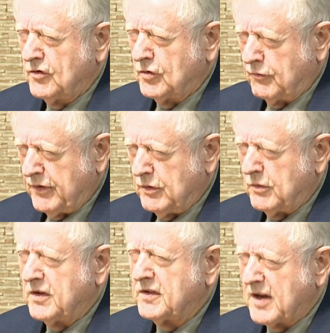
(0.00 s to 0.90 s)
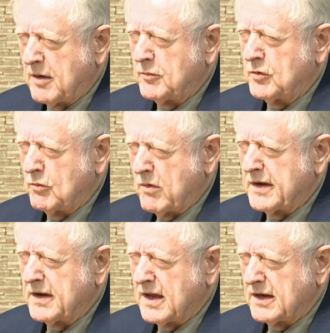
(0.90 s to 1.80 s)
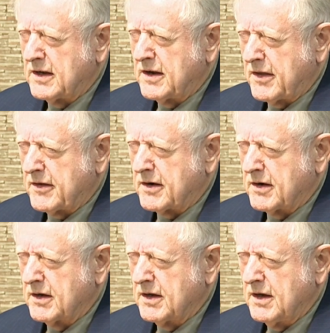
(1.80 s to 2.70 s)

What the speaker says: should we do the same to one and another?